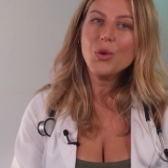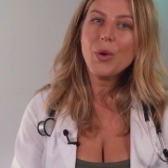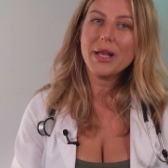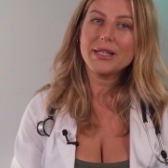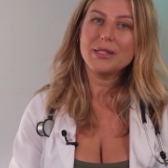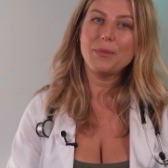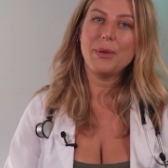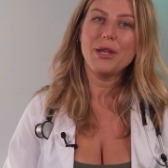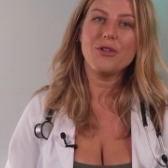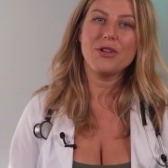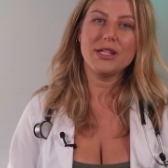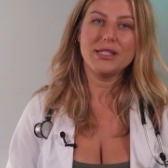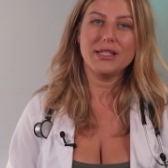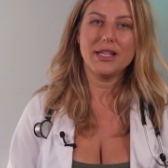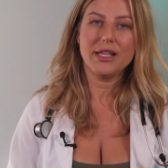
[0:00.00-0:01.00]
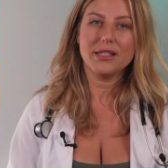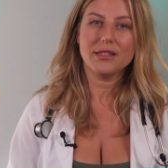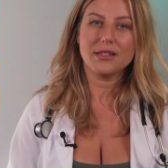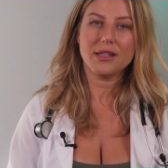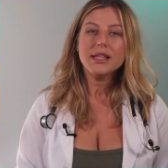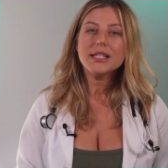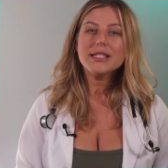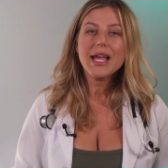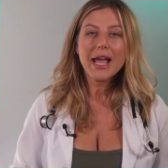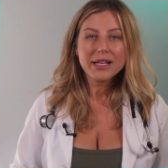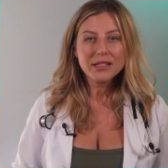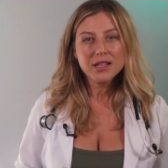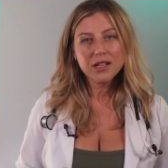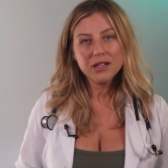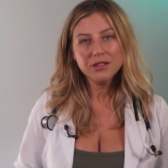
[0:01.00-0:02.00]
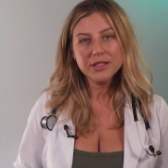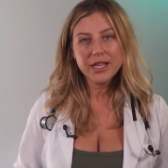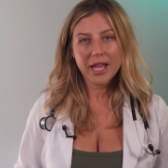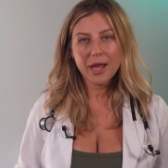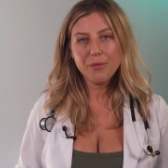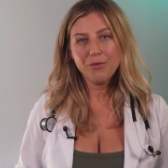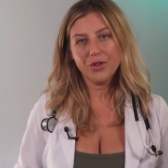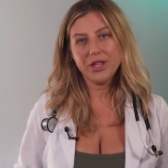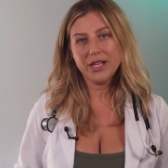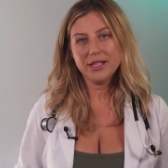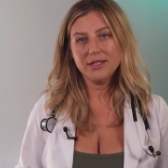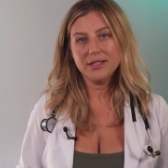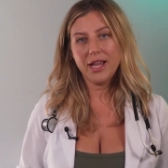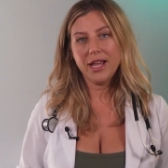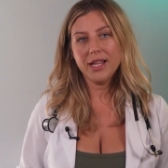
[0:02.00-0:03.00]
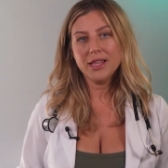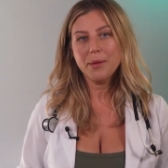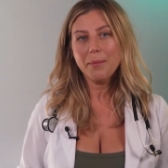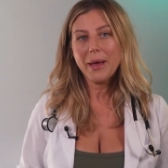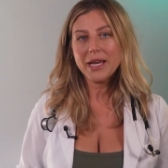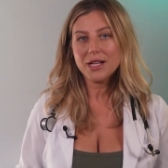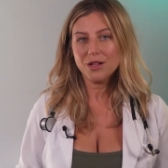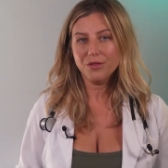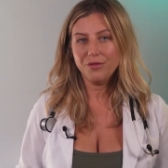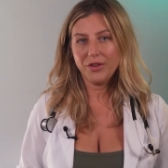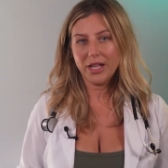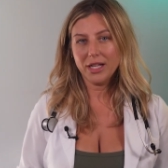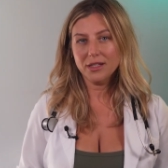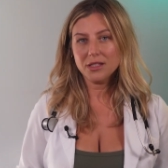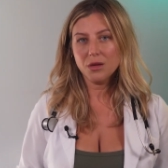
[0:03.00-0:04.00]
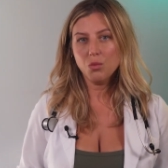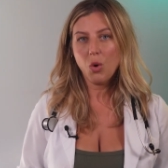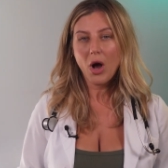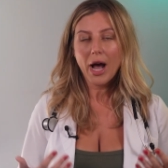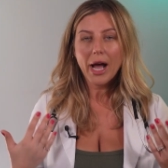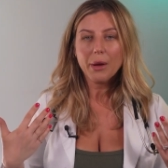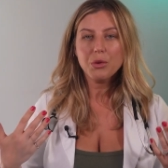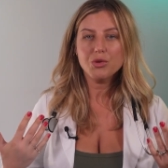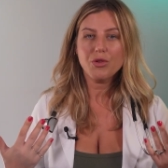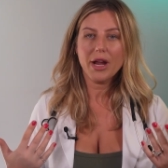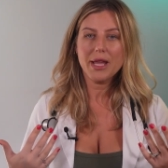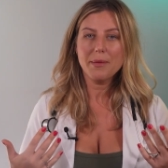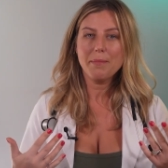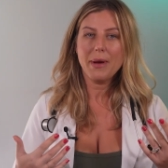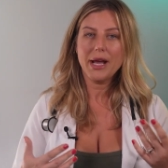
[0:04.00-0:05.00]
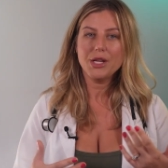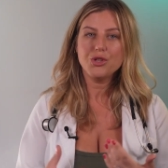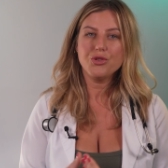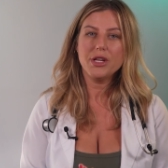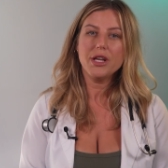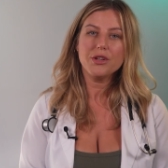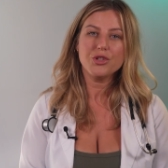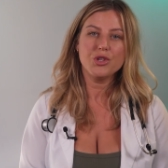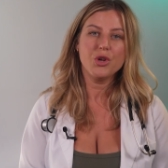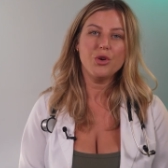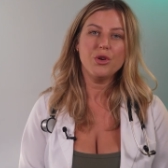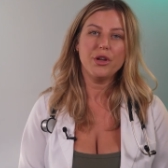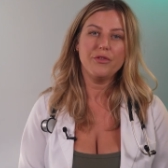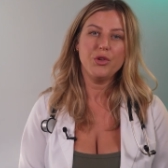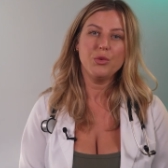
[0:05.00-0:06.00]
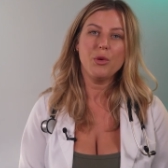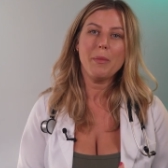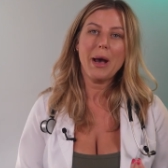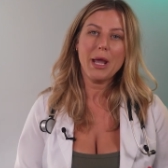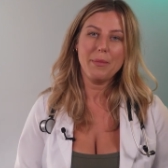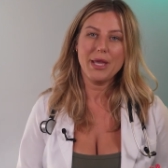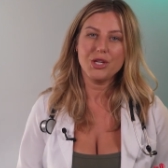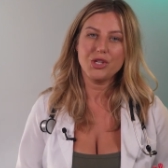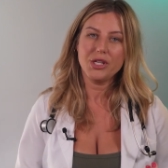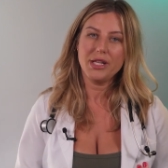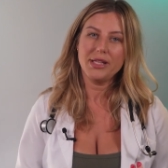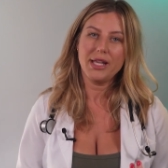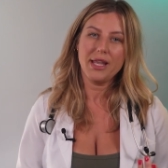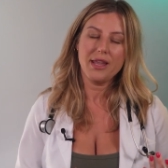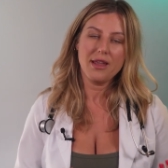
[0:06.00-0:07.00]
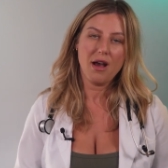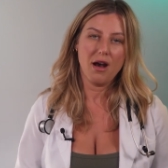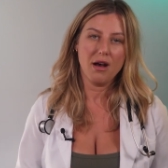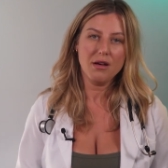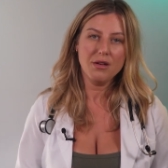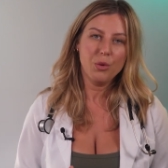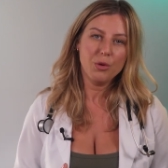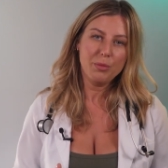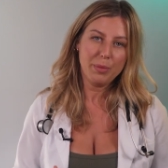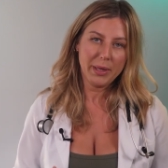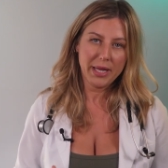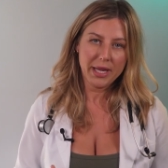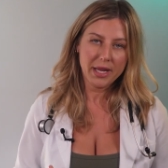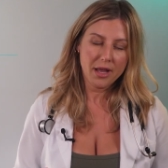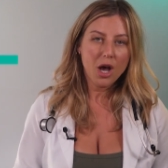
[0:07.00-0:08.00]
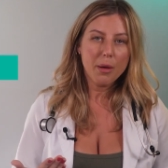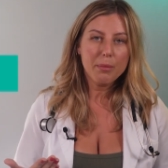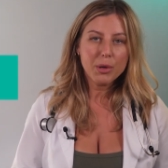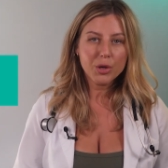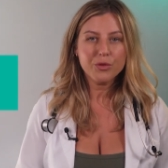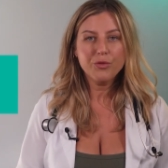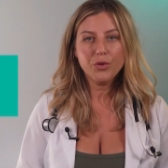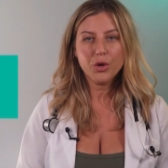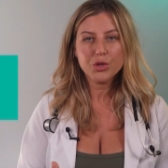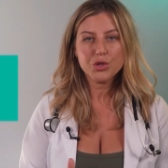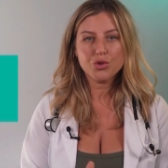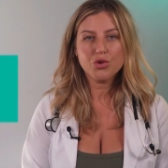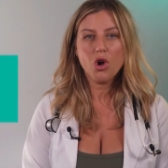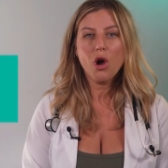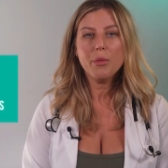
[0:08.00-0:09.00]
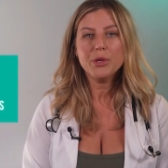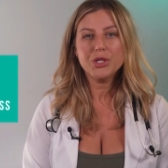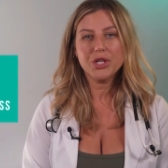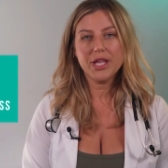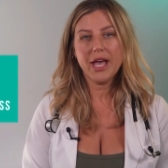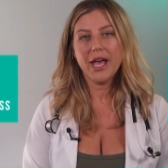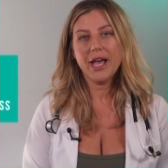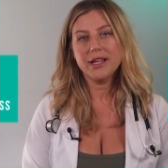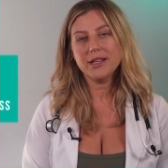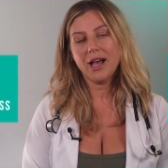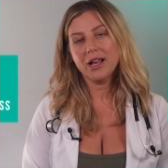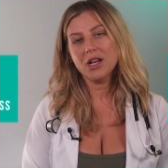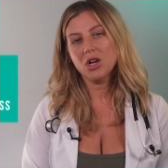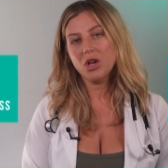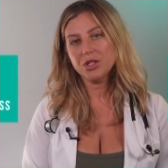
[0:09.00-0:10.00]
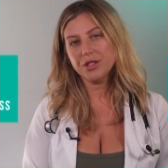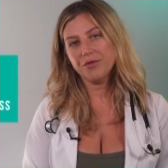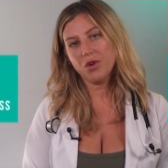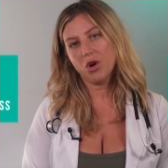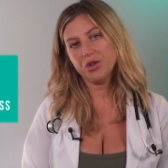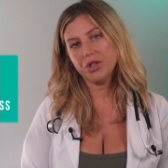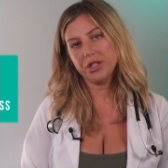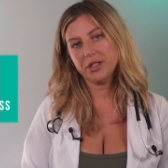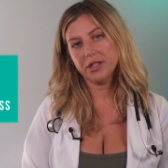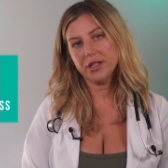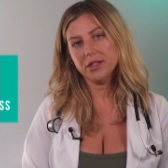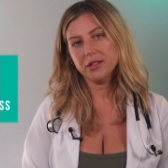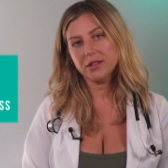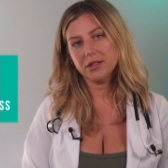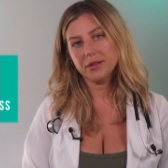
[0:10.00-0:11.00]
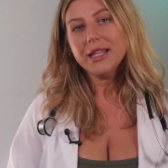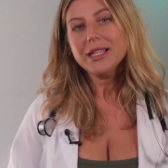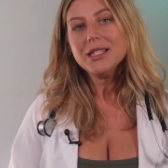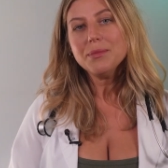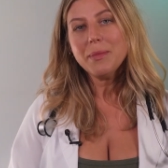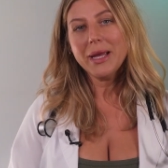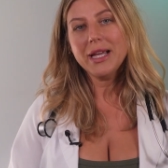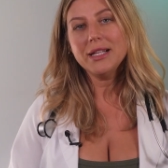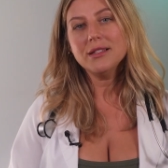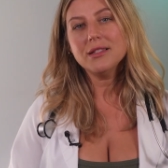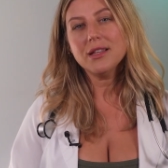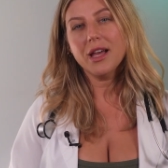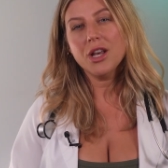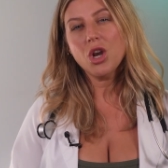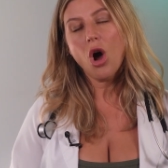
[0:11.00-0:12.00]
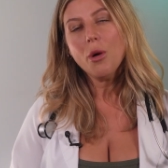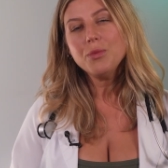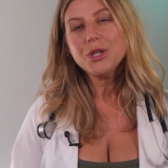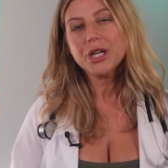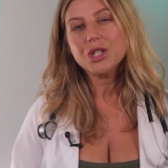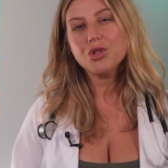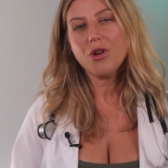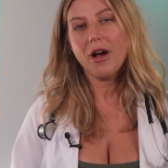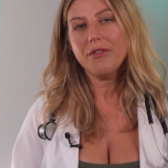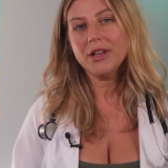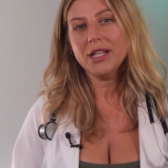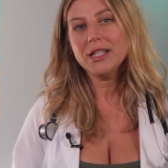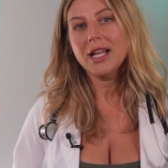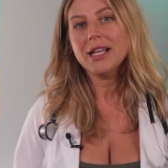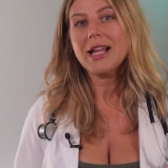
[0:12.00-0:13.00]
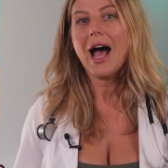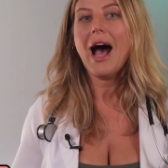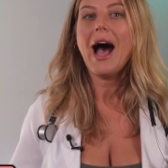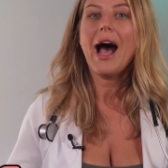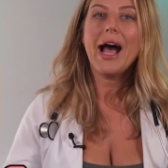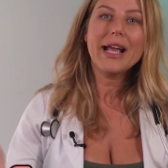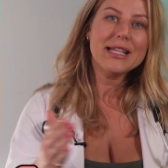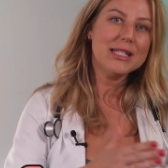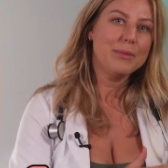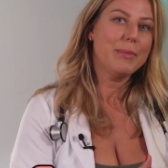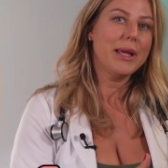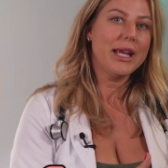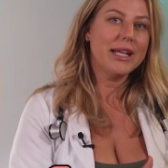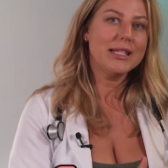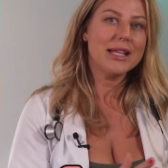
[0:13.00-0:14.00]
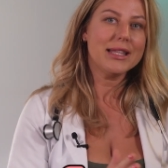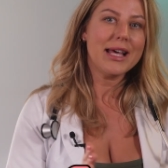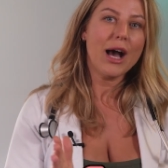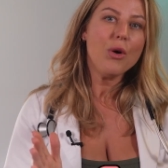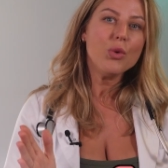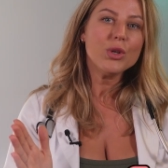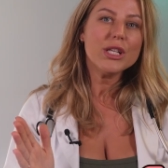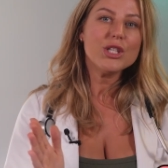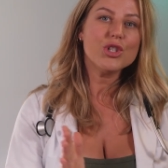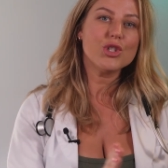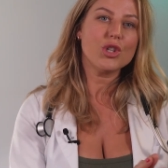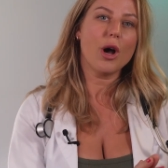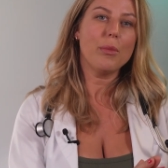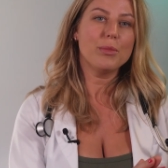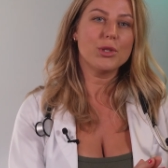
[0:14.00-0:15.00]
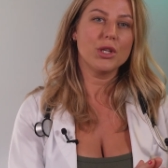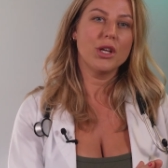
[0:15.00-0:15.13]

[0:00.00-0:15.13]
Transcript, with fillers: you experience this? The technical name for this in the medical field, and what I would write in my triage note if you were my patient in the ER, would be a blunt force trauma to the head and a loss of consciousness. This means an object traveling at high speed that only stopped